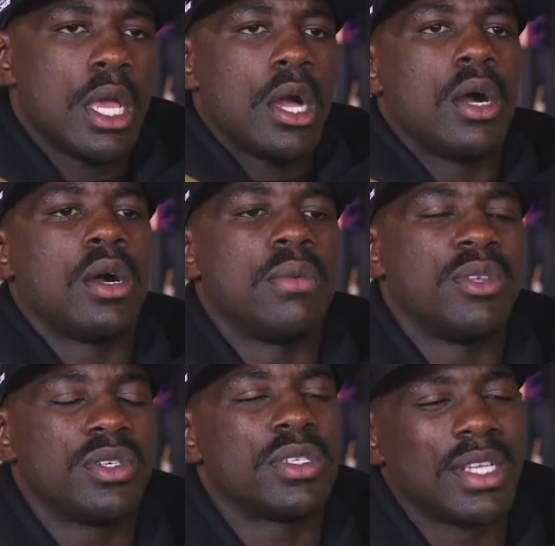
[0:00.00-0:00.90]

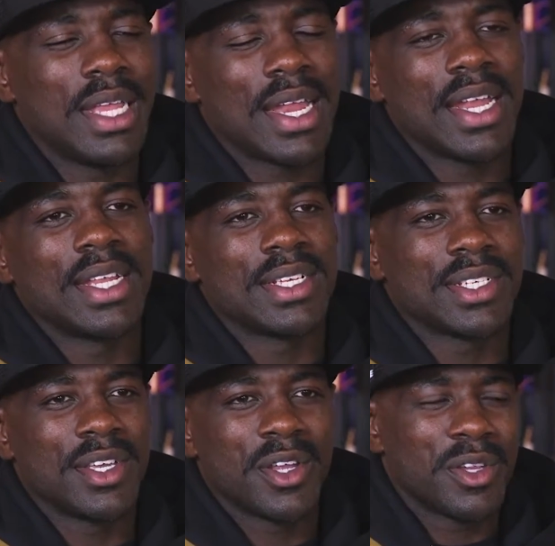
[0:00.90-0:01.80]
But you'll see a lot of that this
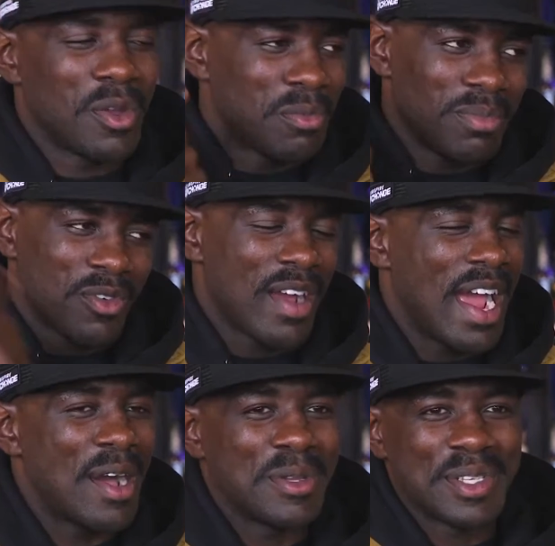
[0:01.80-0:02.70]
year, you know,
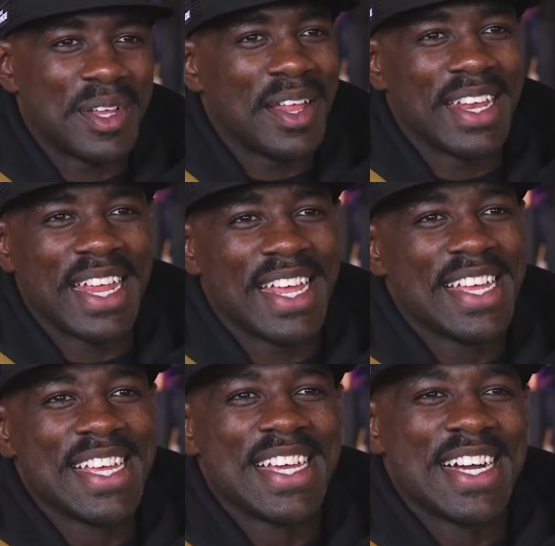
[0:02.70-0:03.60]
crowns and all of
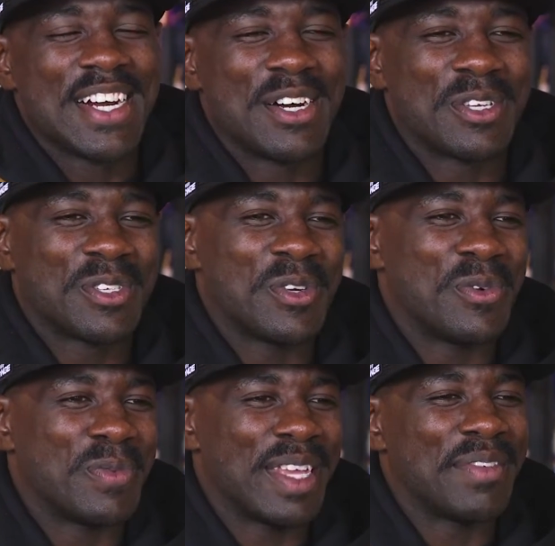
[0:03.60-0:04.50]
that.
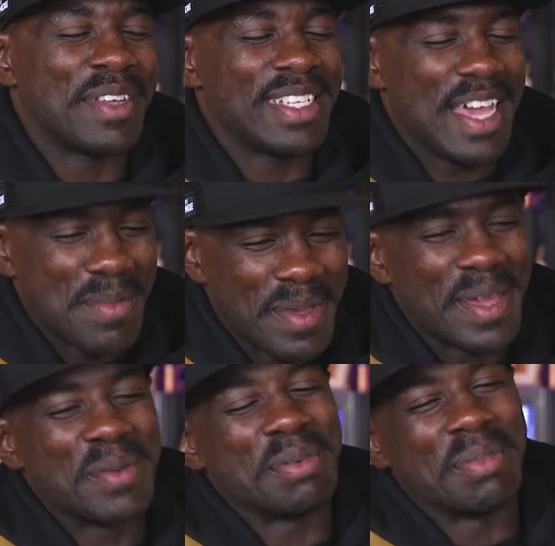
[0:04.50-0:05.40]
So definitely tap
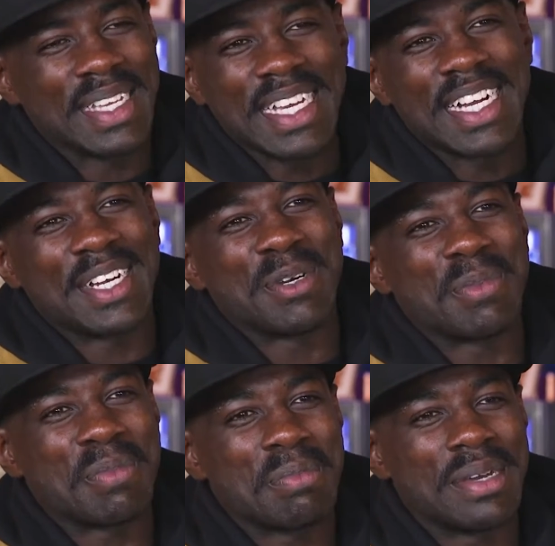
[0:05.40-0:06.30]
in with me.
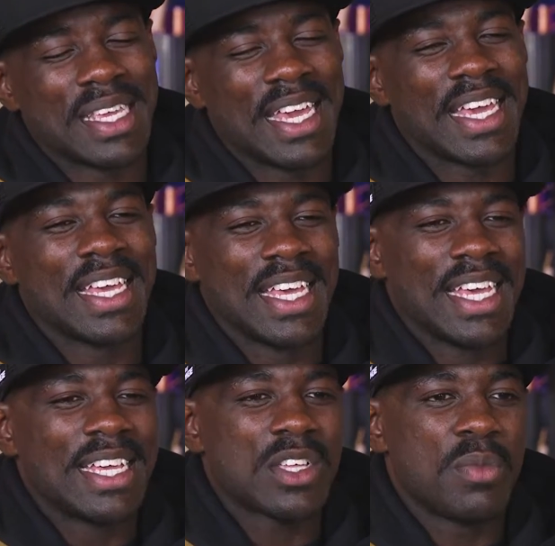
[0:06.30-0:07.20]
But yeah,
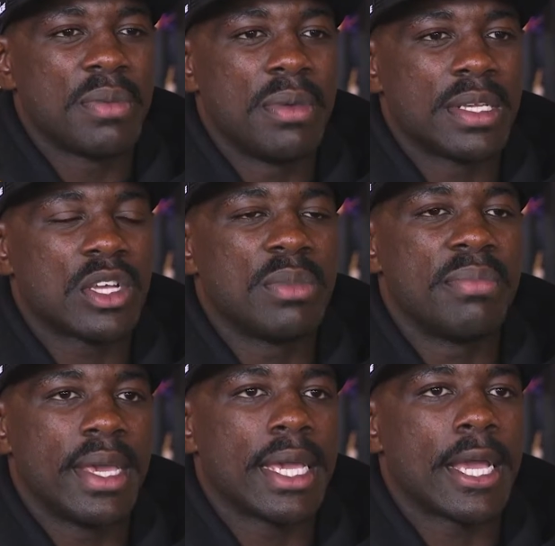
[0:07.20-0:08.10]
it's gonna be
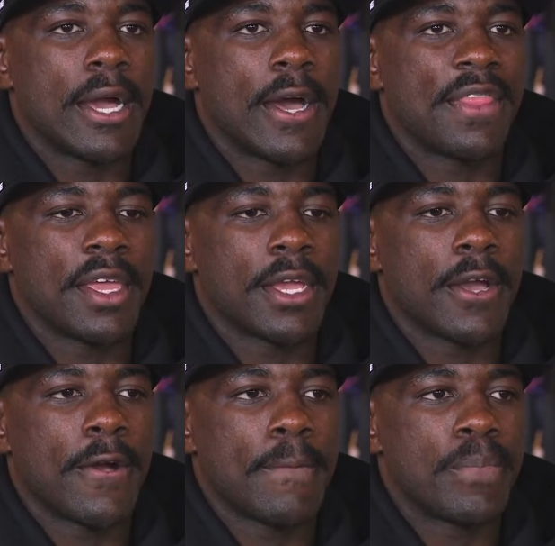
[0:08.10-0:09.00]
big. I think
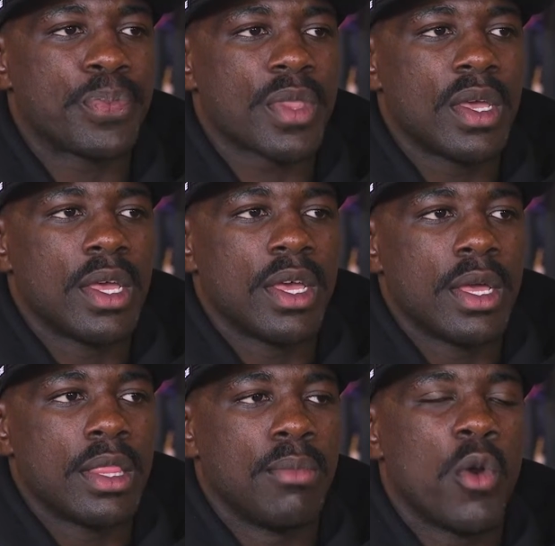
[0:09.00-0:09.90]
the
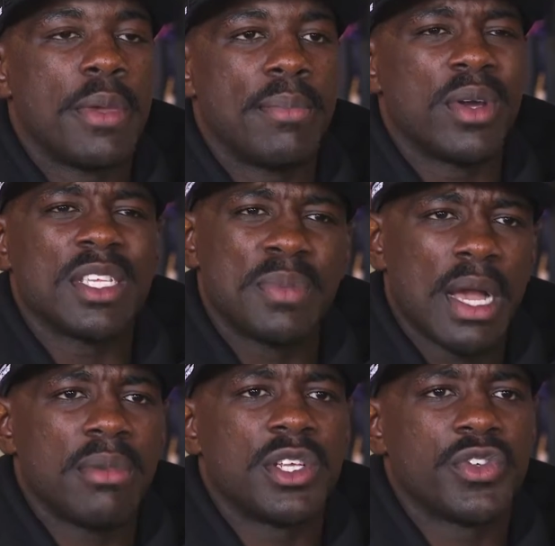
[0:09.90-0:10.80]
more people, and it's
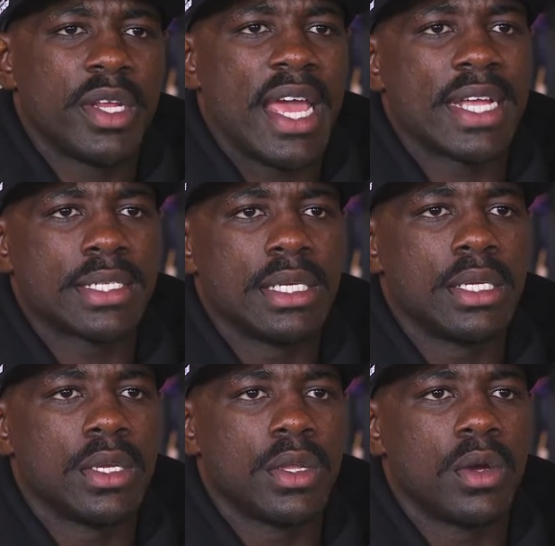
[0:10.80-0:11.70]
becoming a trend actually,
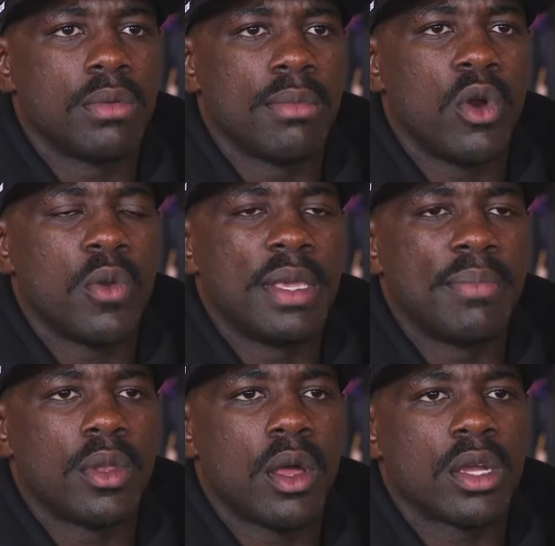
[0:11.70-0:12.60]
you know, the more
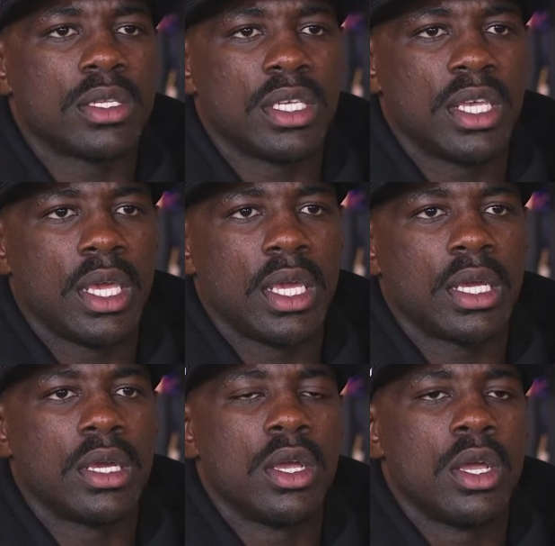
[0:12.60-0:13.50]
people are
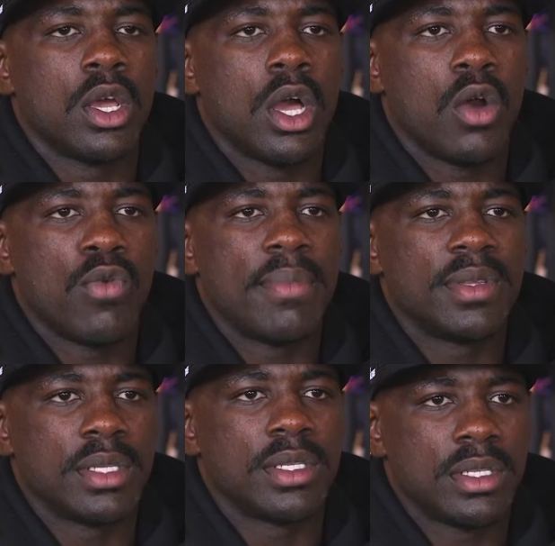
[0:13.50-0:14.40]
seeing
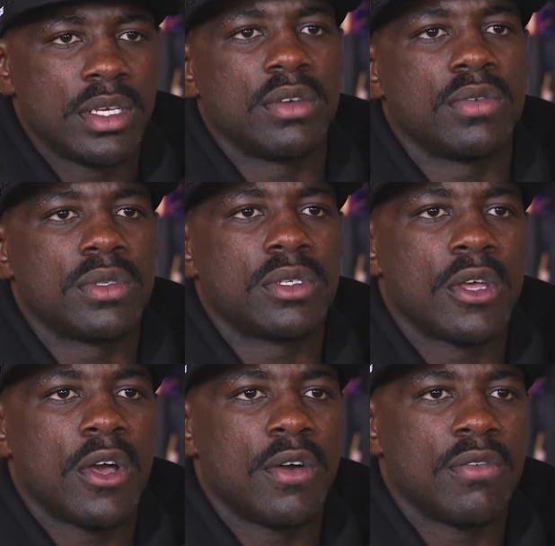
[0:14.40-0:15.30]
representatives
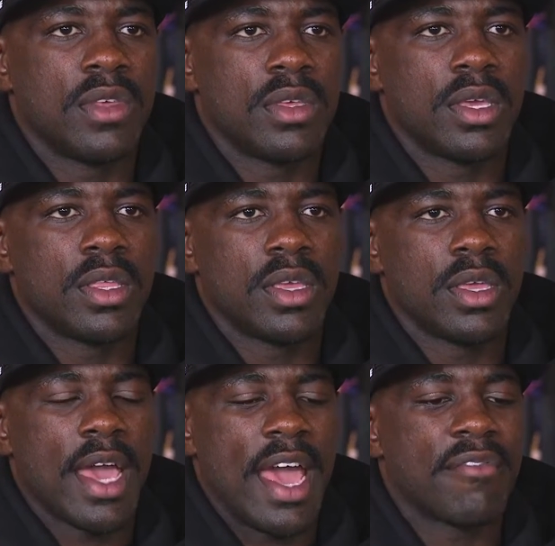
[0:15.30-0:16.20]
of the
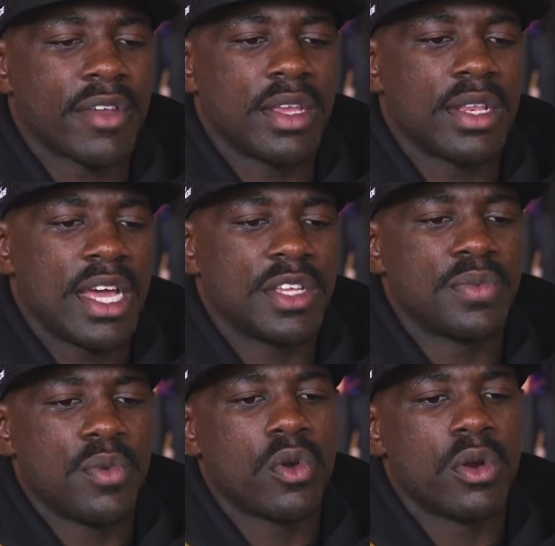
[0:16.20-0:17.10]
African
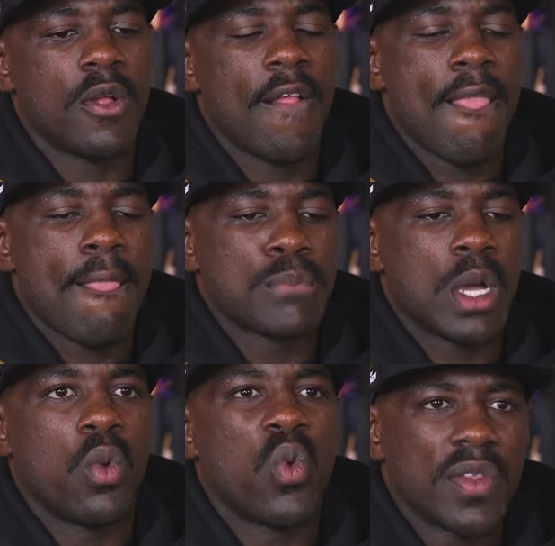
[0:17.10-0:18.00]
diaspora
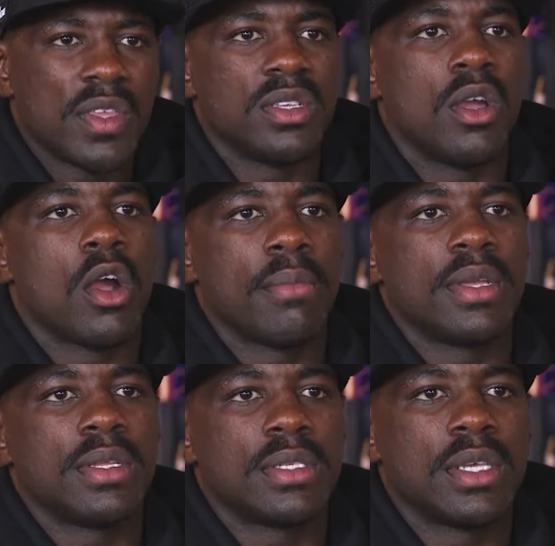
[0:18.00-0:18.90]
wear these
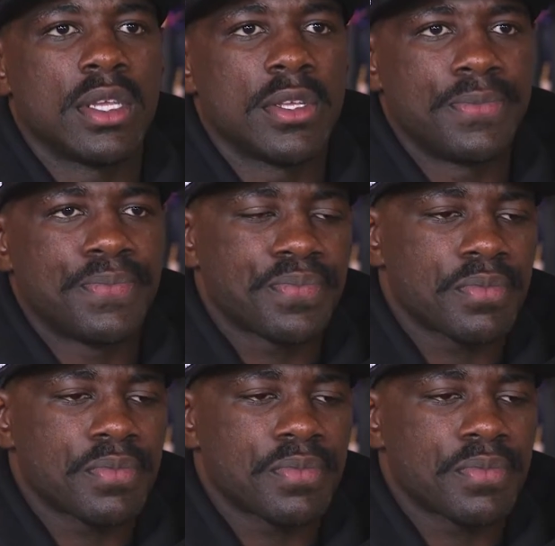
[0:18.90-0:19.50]
garments and,